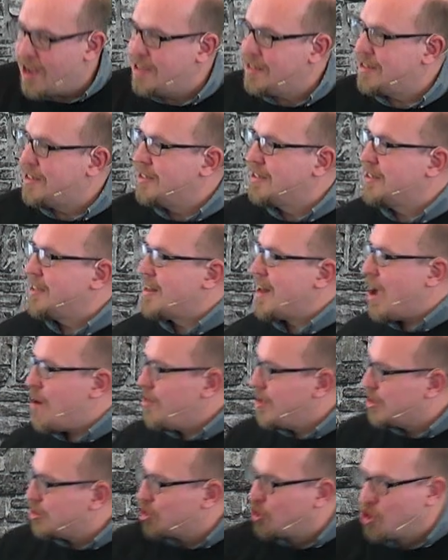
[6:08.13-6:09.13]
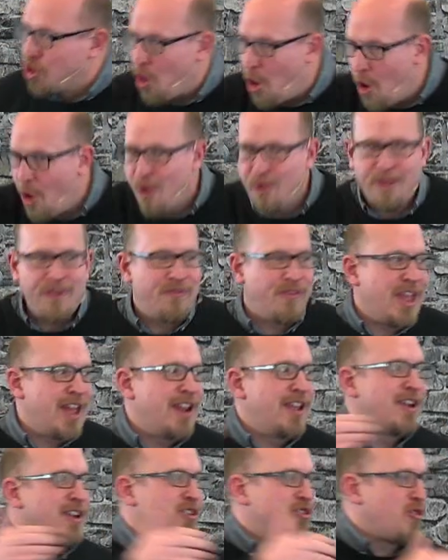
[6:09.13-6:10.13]
license and how this goal of
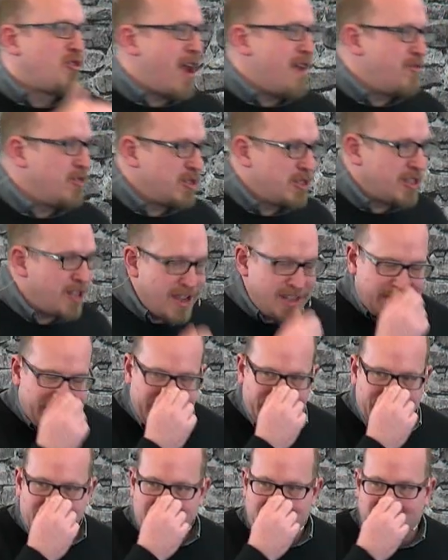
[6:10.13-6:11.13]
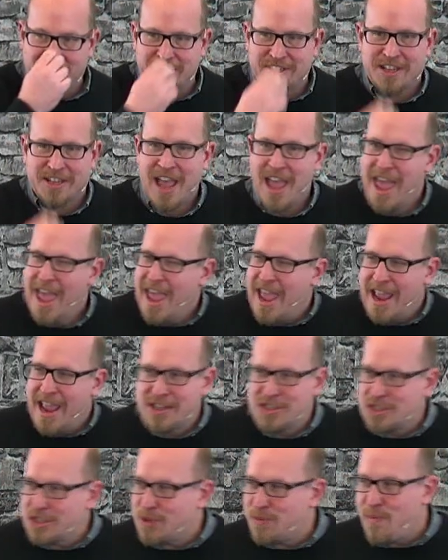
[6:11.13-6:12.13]
getting a driver's license just
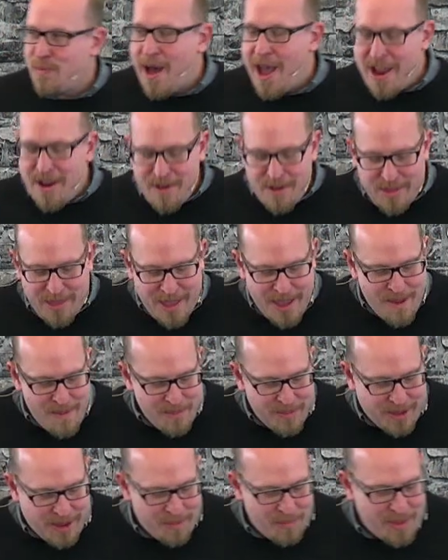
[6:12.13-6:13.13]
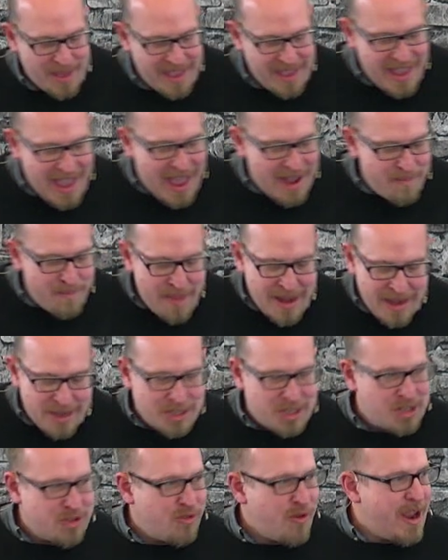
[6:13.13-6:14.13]
inspired them to be
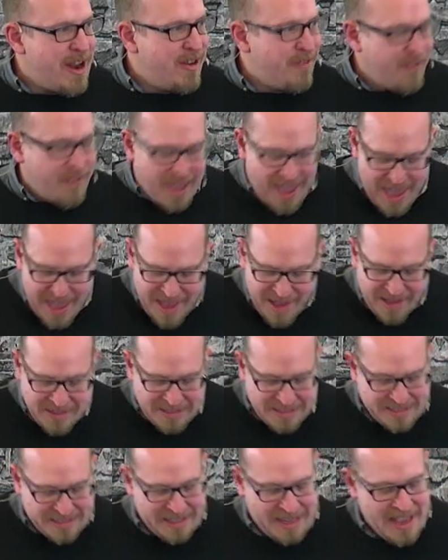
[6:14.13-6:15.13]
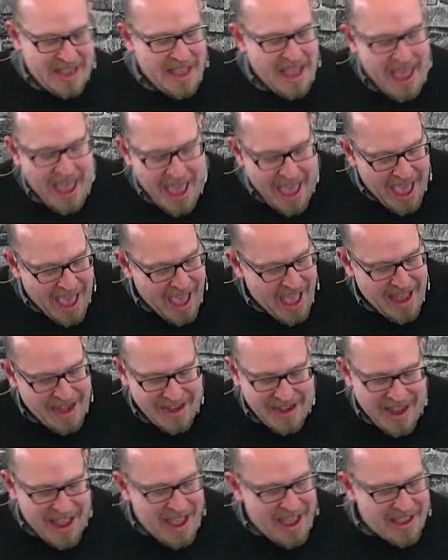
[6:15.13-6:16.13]
administrative kings
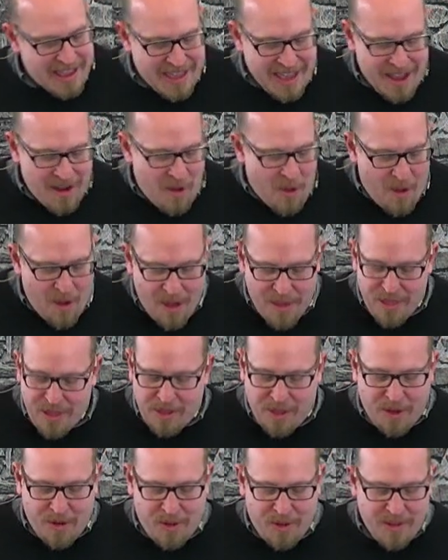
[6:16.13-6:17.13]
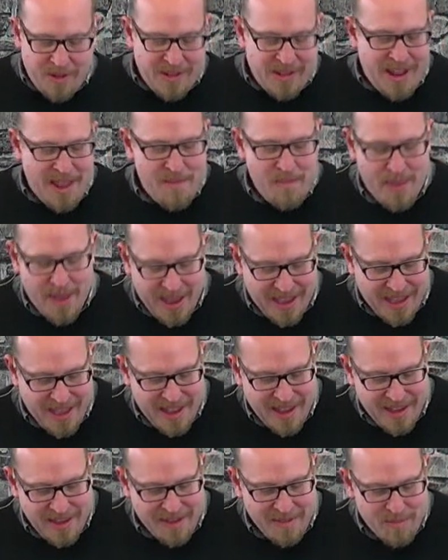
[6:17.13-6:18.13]
and uh, get all the little
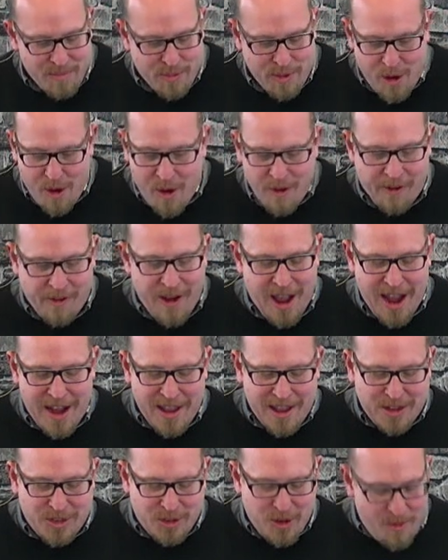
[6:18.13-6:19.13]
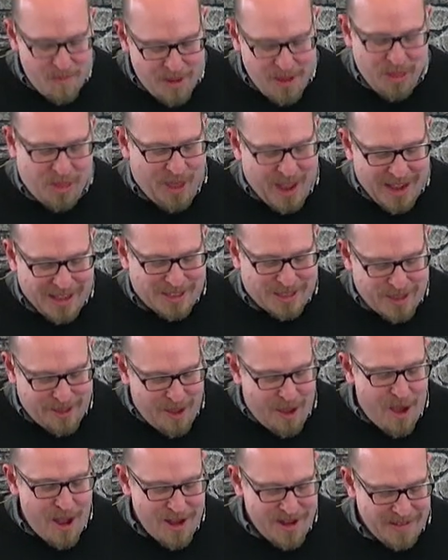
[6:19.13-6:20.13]
nitpicking bureaucratic German things
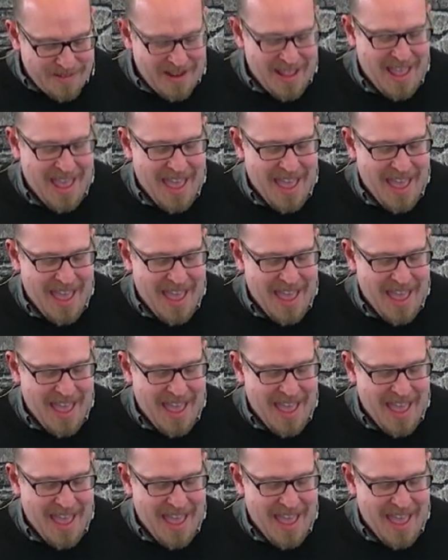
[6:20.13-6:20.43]
done